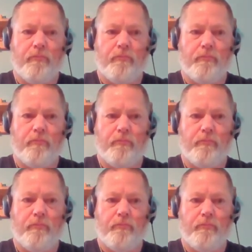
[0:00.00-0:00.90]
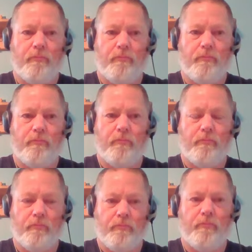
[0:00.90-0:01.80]

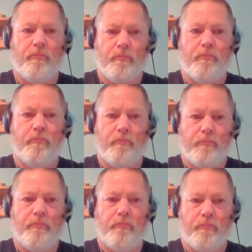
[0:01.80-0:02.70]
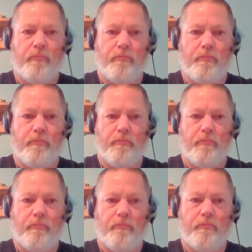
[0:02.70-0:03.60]

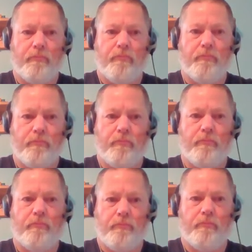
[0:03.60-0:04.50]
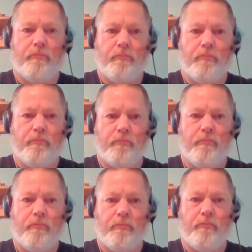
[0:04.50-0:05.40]

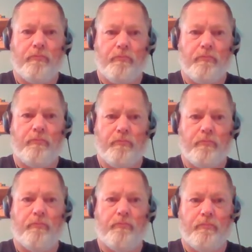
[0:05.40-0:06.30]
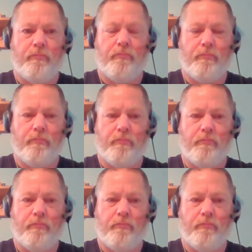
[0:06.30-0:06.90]
No words are spoken by the person on screen.